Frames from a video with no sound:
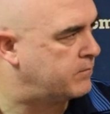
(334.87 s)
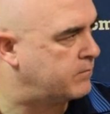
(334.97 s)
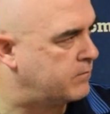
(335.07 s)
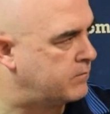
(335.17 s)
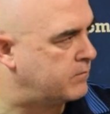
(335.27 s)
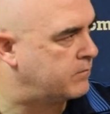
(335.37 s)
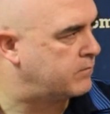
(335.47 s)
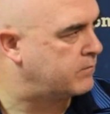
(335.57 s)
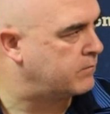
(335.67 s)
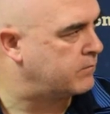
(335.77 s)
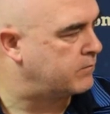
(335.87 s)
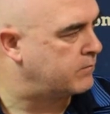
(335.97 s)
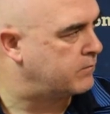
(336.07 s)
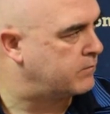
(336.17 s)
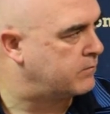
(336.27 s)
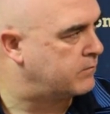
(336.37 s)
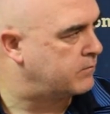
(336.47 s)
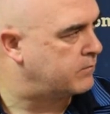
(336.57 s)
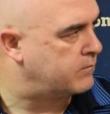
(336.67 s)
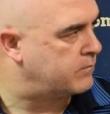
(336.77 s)

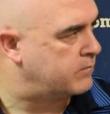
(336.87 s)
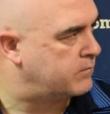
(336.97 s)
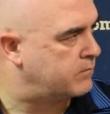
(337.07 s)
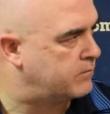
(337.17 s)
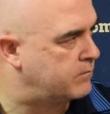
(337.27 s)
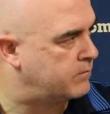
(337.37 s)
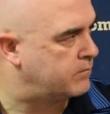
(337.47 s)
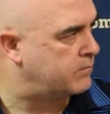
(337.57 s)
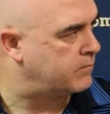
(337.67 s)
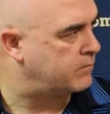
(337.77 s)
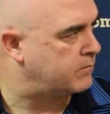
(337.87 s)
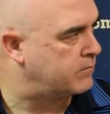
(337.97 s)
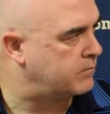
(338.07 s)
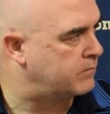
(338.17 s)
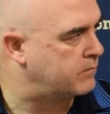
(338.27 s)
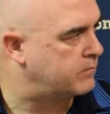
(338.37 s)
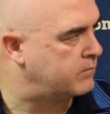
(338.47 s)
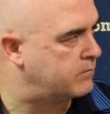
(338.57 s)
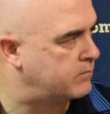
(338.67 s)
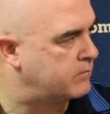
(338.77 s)

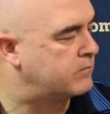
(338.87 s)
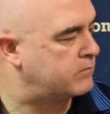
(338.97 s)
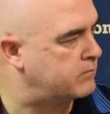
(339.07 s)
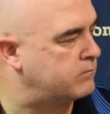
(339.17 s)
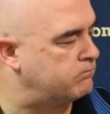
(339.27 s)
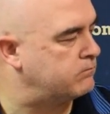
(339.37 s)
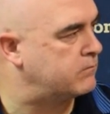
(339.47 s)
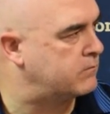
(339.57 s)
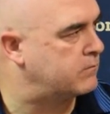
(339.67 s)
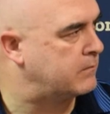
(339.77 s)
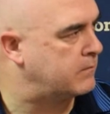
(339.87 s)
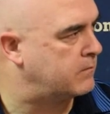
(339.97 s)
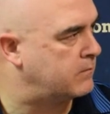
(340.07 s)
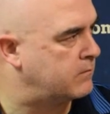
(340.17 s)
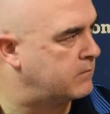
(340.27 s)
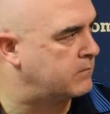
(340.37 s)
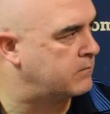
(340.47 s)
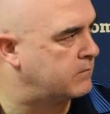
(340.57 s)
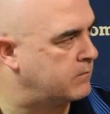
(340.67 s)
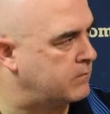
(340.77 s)

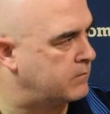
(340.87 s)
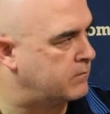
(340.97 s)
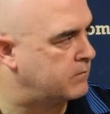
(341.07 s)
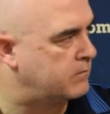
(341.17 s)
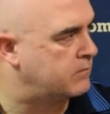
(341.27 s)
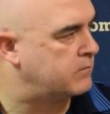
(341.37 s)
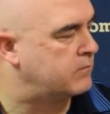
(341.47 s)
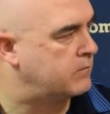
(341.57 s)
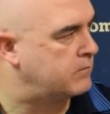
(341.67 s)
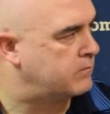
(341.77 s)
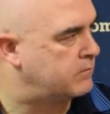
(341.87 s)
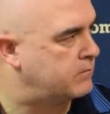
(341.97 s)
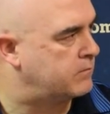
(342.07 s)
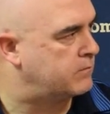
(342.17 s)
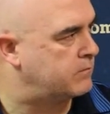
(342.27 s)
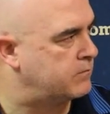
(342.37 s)
(not speaking)